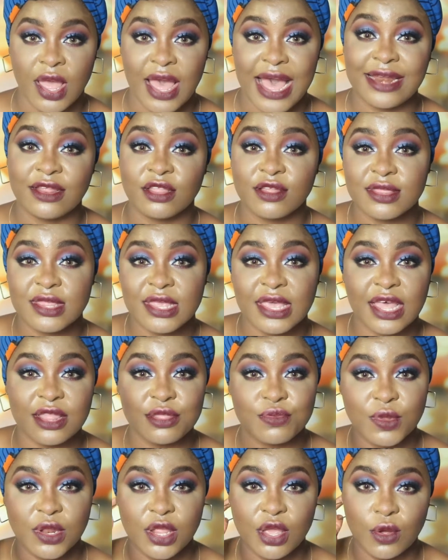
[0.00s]
and it doesn't get
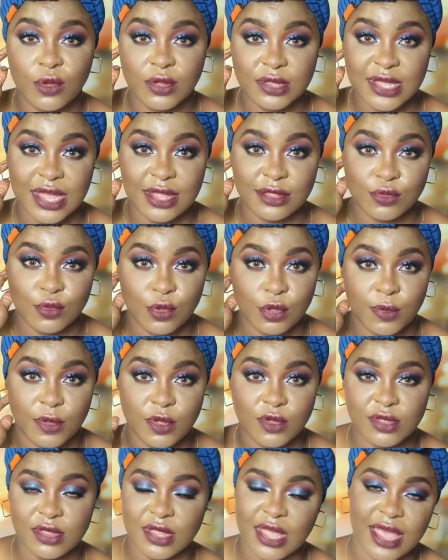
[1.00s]
really hot at work
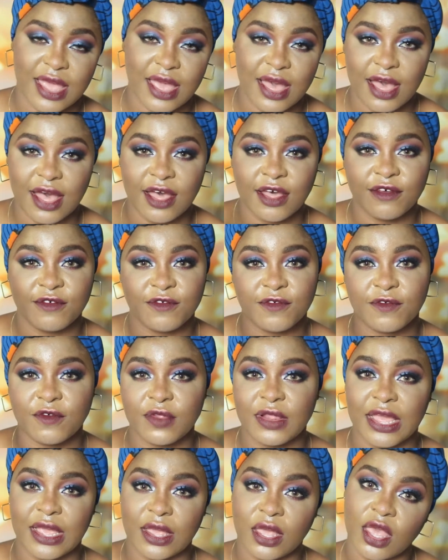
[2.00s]
because I have
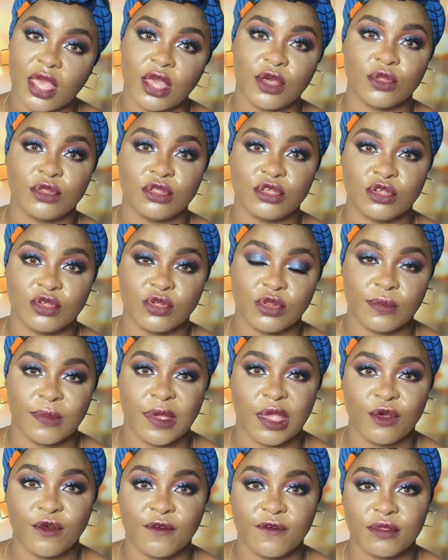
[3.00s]
like air conditioning in
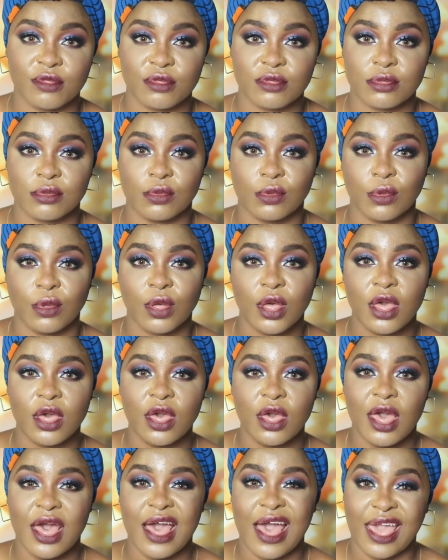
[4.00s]
my office, so
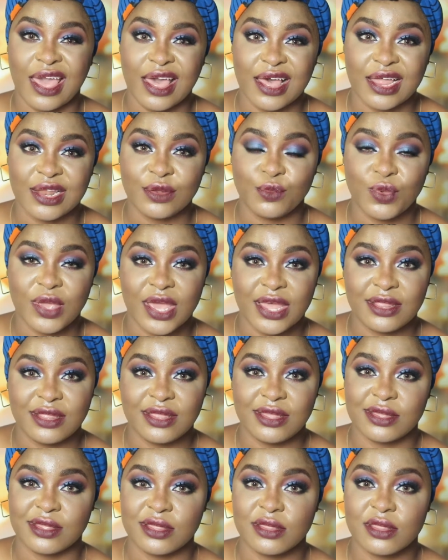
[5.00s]
I can wear
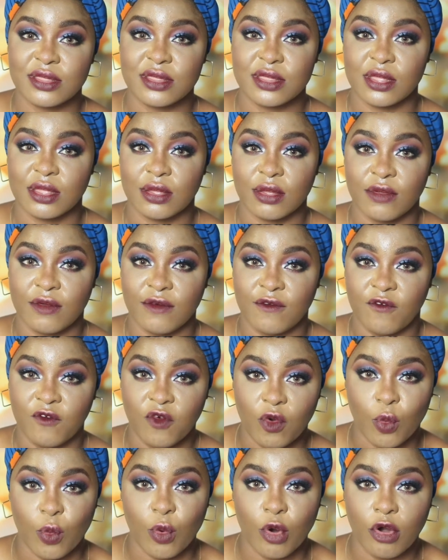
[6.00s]
this
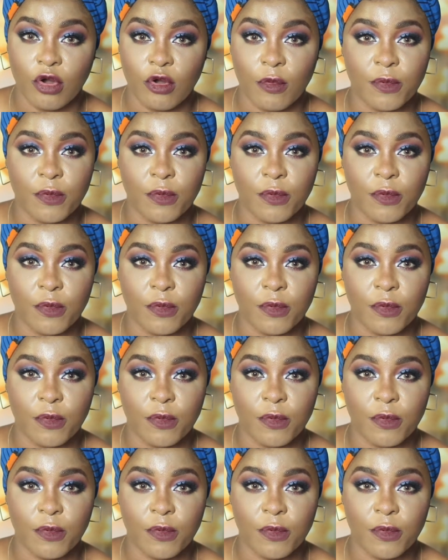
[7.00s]
for work.